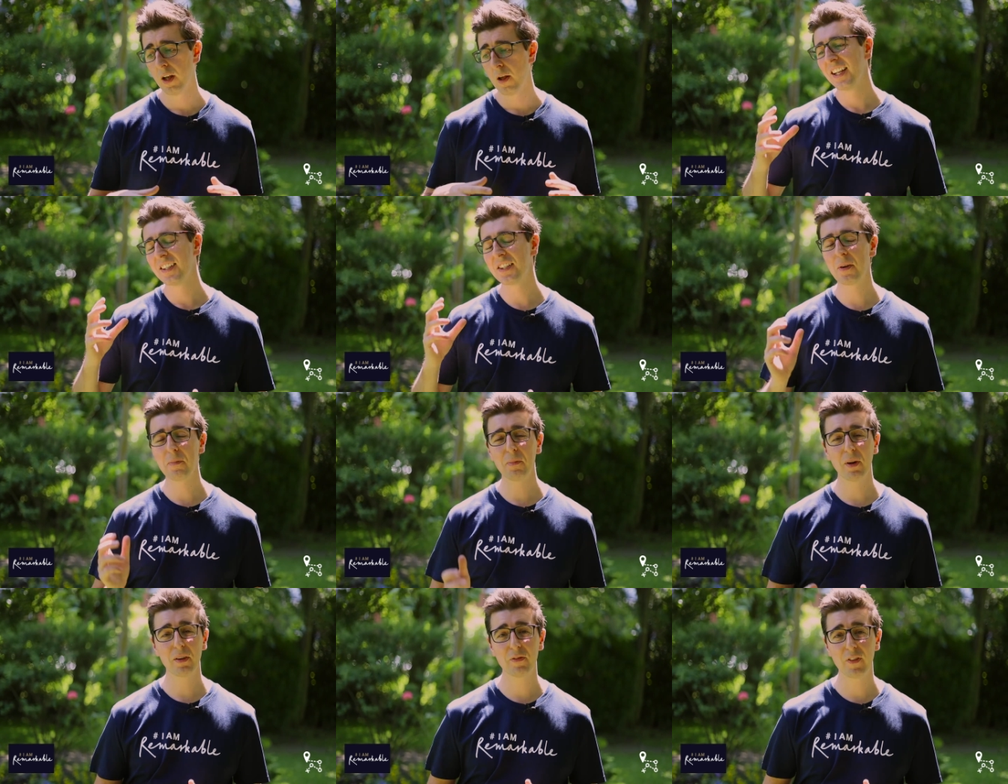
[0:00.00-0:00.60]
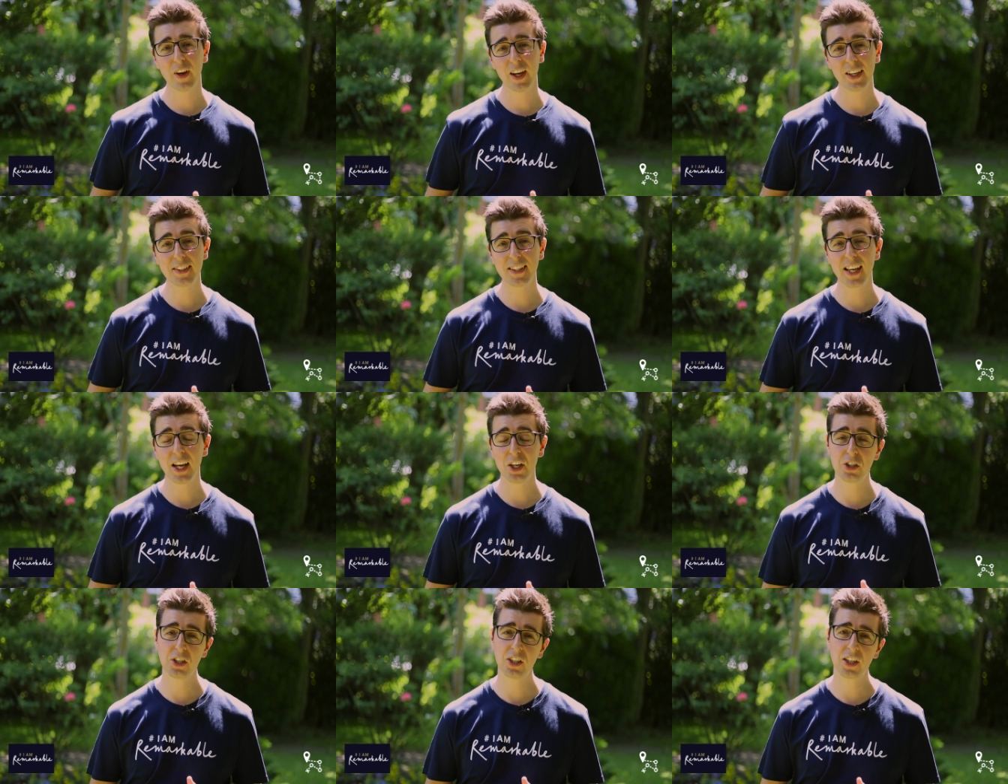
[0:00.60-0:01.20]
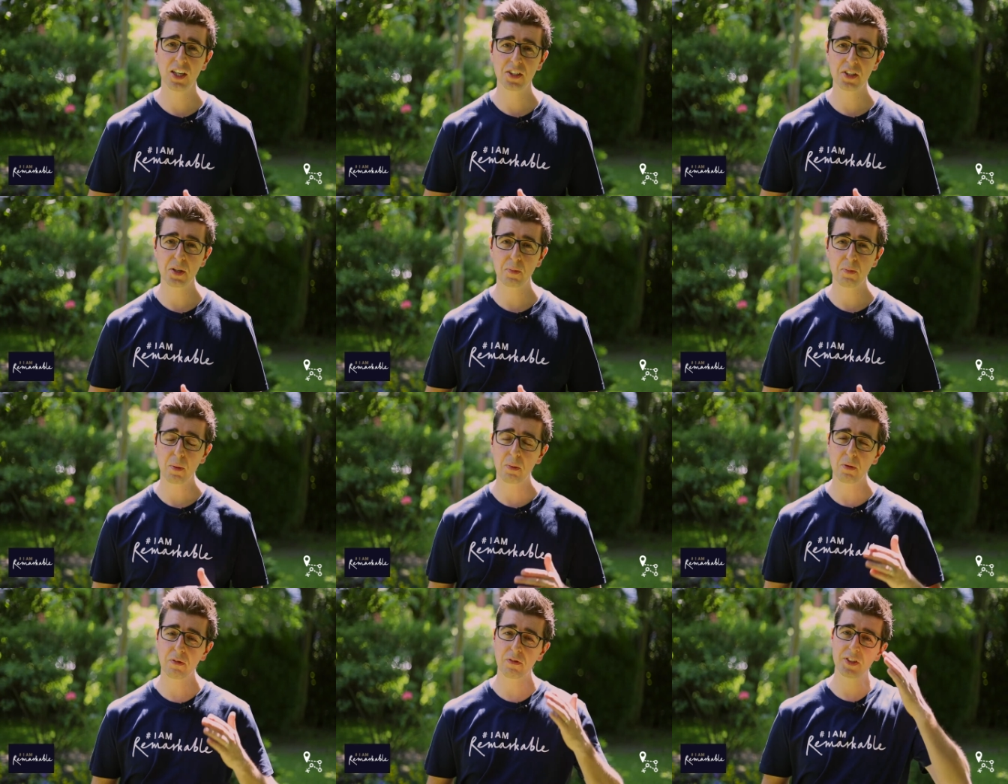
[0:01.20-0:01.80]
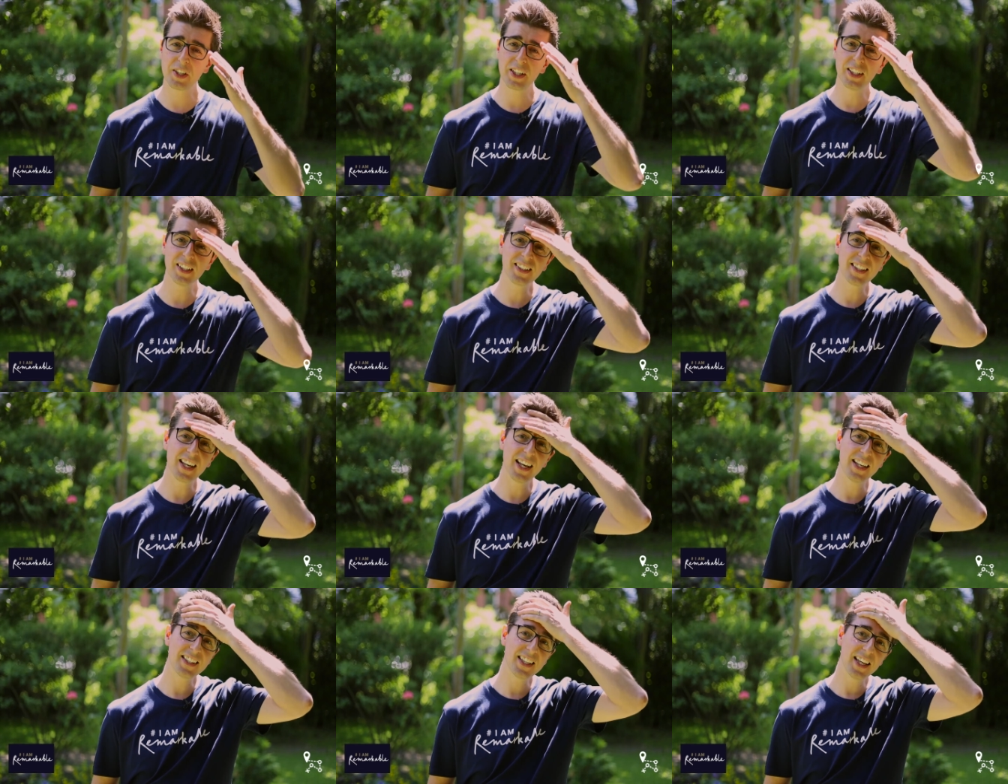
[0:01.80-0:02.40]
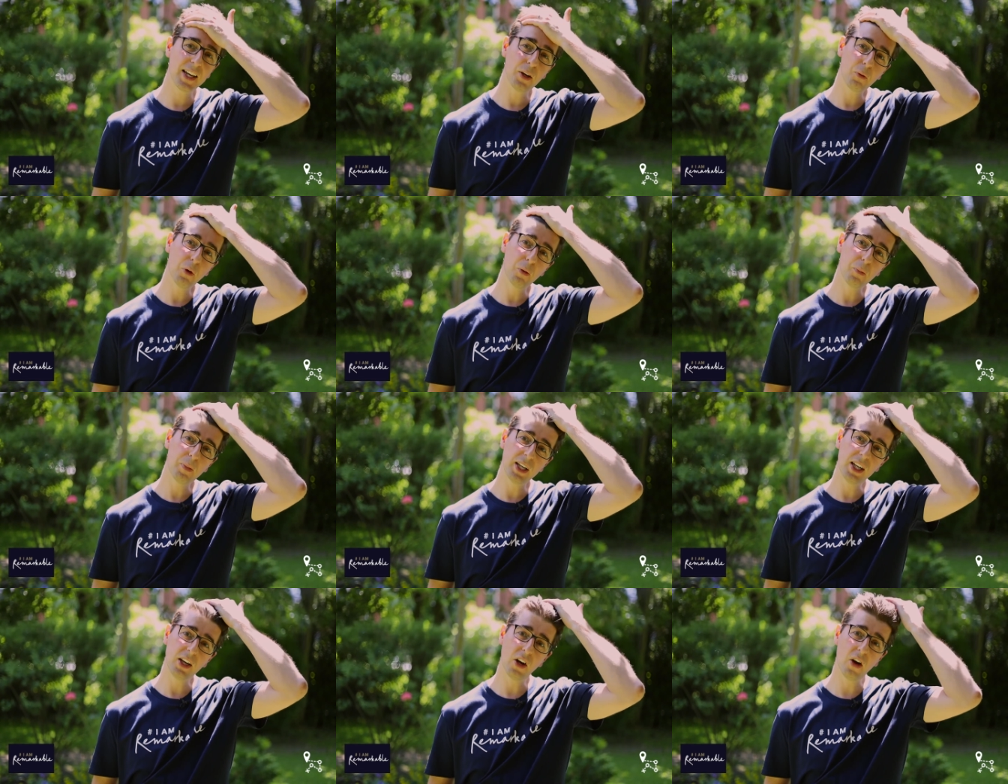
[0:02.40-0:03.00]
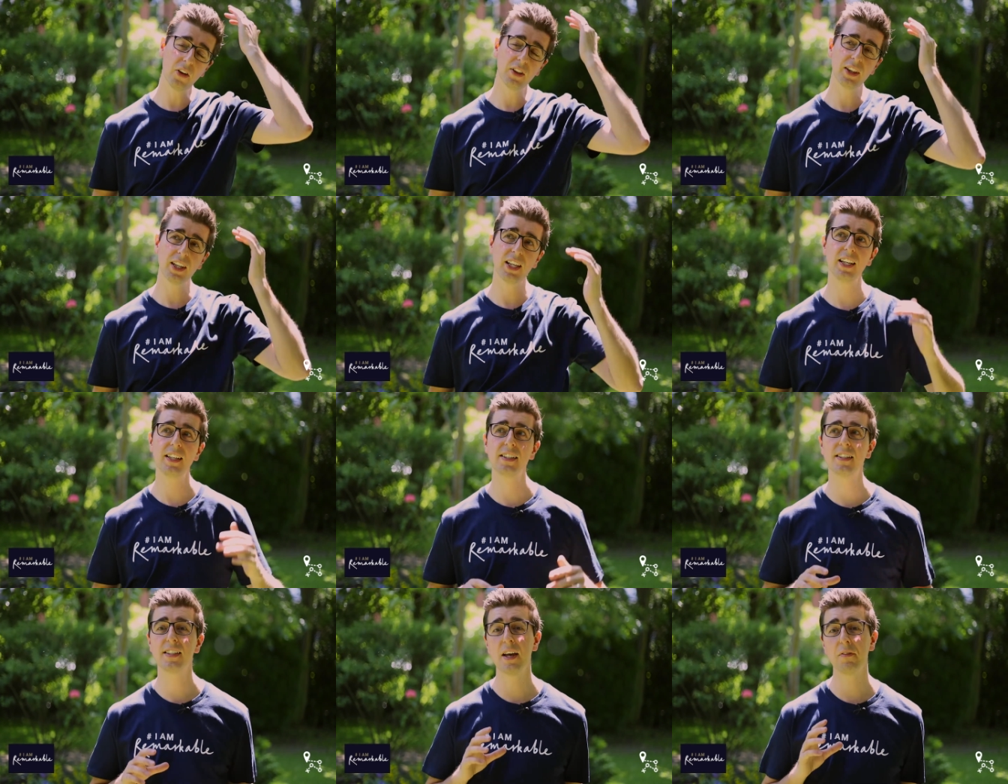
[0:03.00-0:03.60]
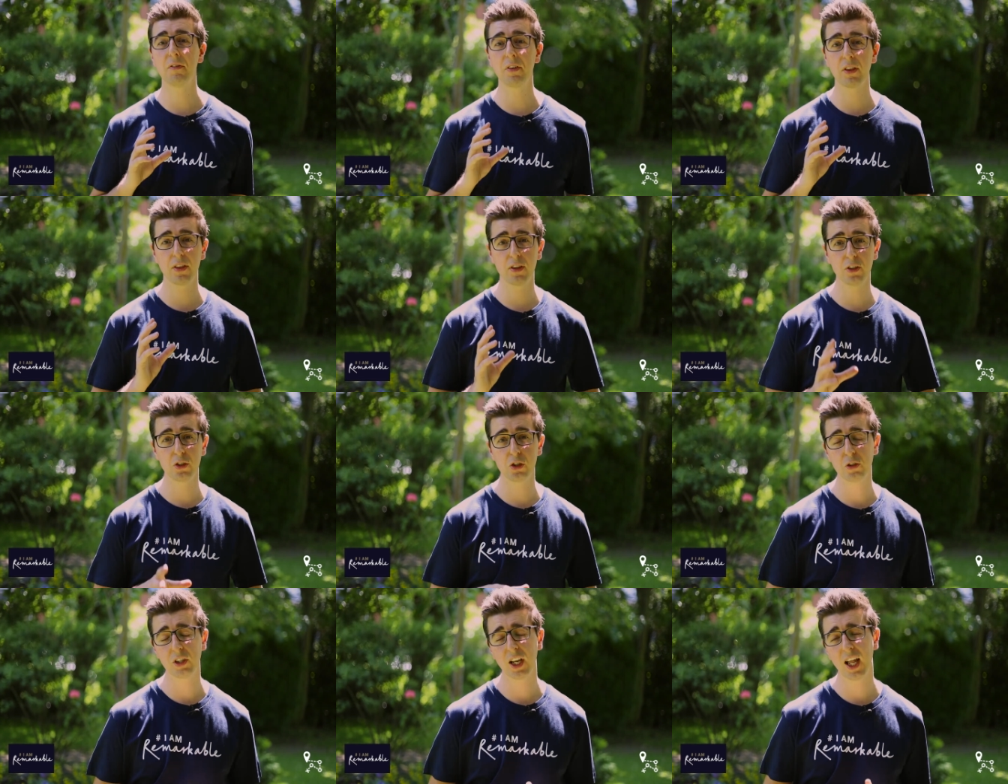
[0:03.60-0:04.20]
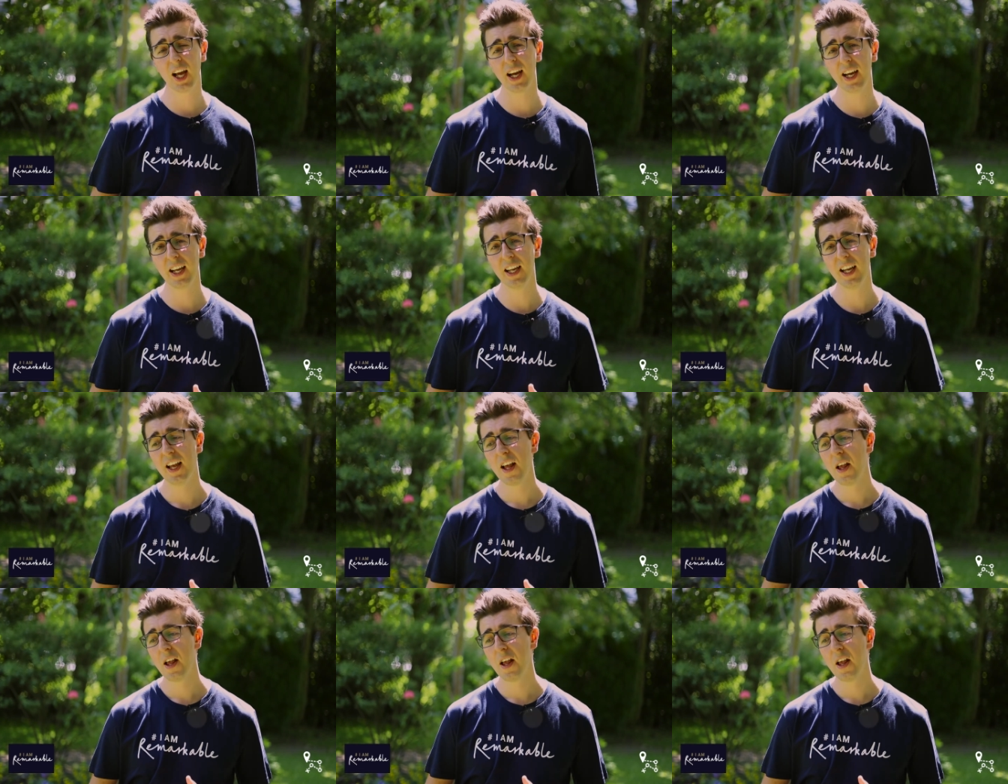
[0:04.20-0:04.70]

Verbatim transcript: So my first session as a proper facilitator will be on the seventh of July.